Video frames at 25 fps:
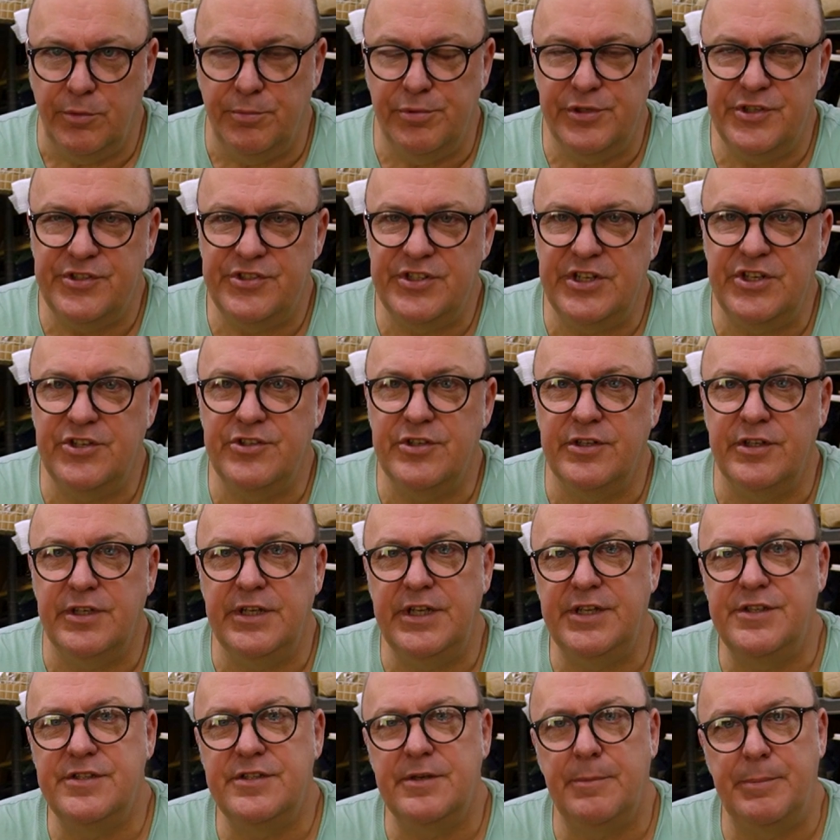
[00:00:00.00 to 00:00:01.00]
precision,
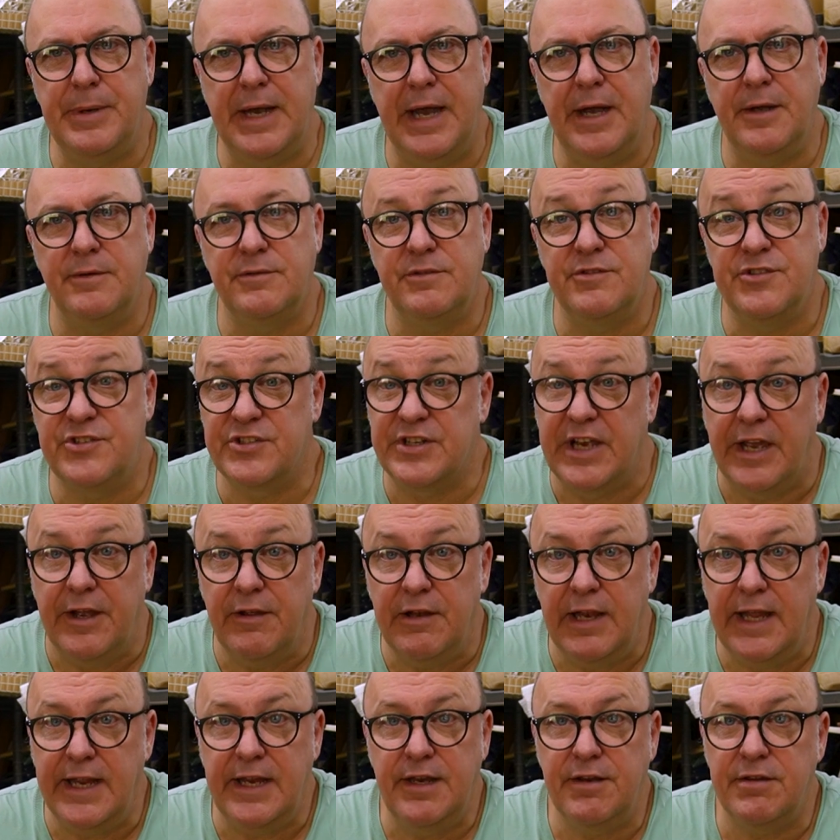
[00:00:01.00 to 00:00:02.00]
it's about scale
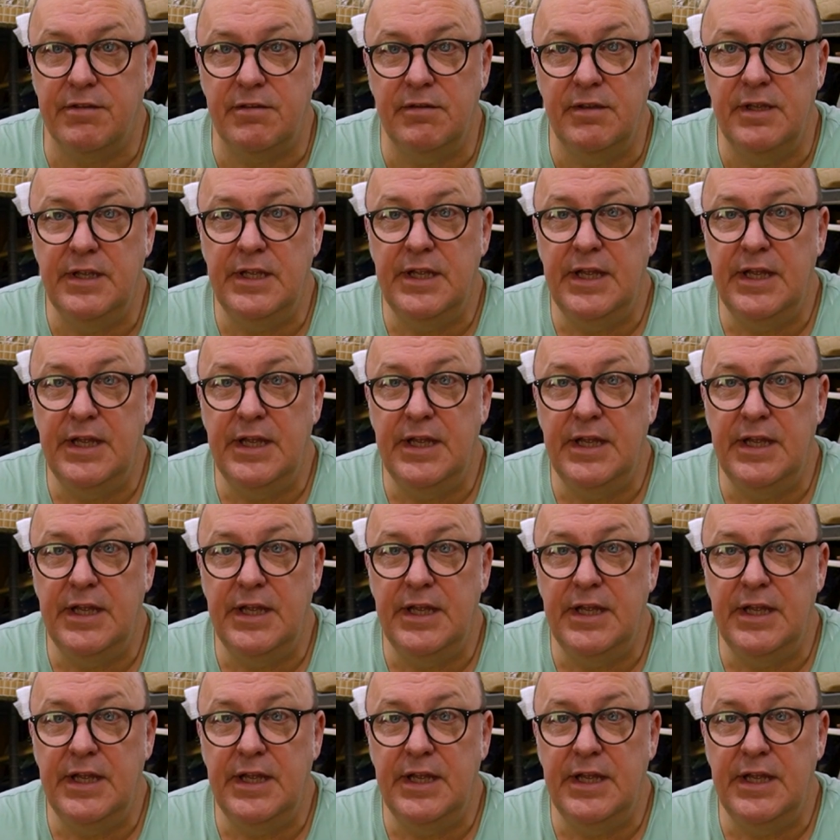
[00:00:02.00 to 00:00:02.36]
length,